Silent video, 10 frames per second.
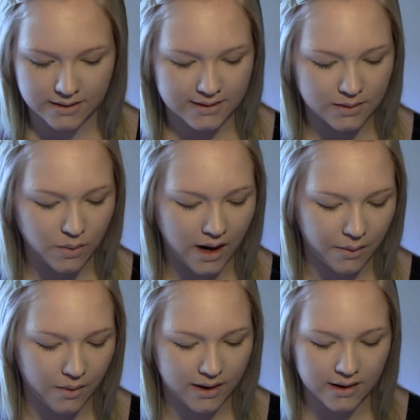it's the
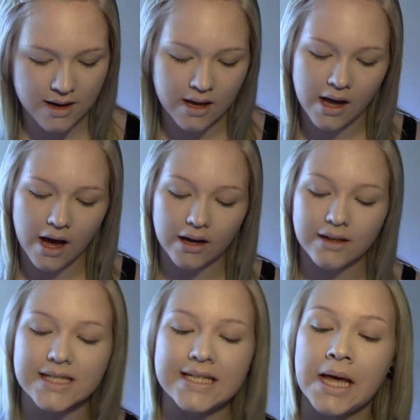white one, I'm
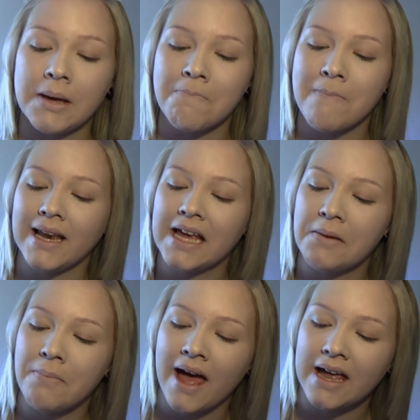going to take
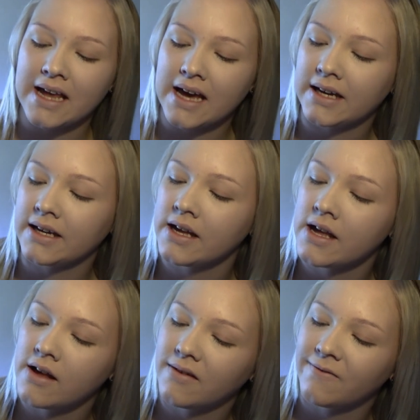Manic Panic
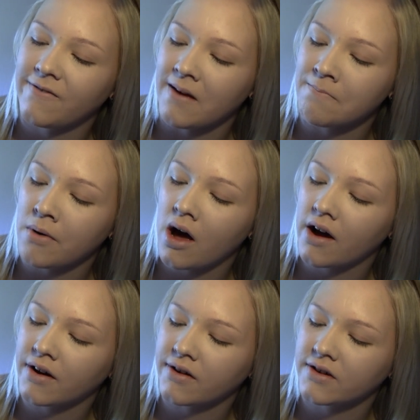
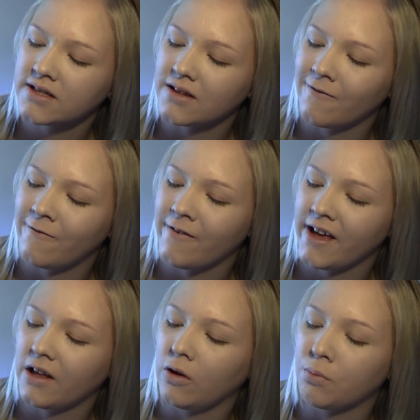Vampire's
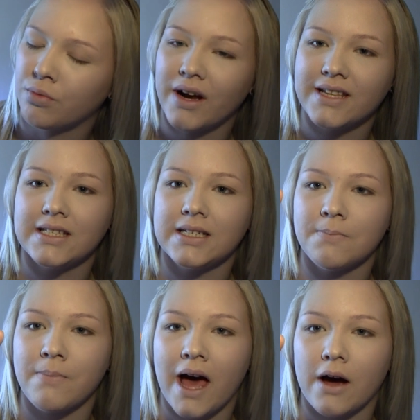Veil Pressed
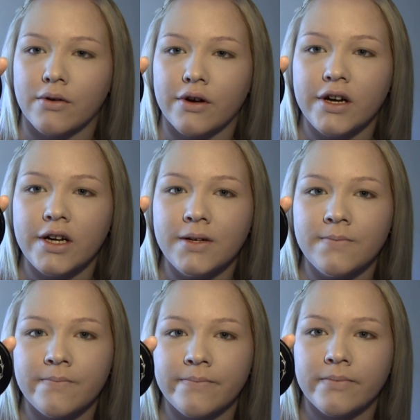Powder.
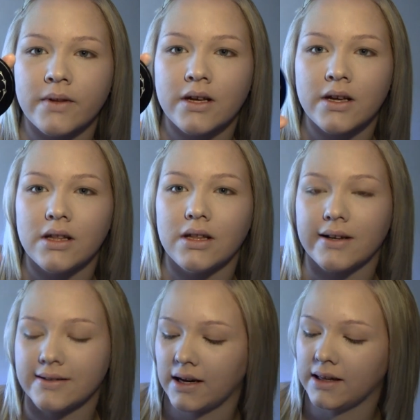
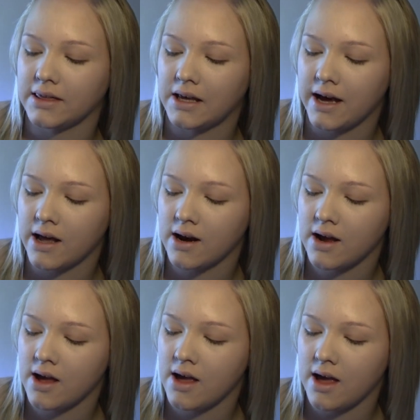Looks like that.
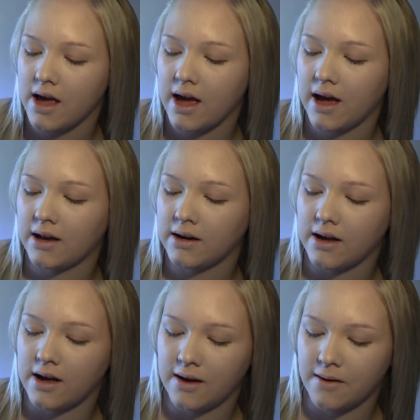And